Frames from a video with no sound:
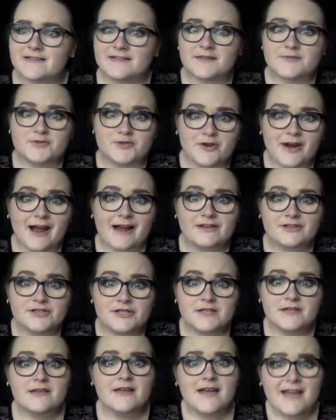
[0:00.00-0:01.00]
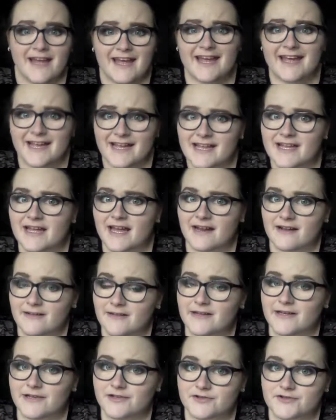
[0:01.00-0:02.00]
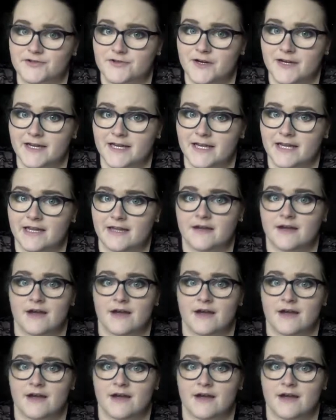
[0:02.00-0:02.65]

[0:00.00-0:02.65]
subtraction, it can get a little tricky.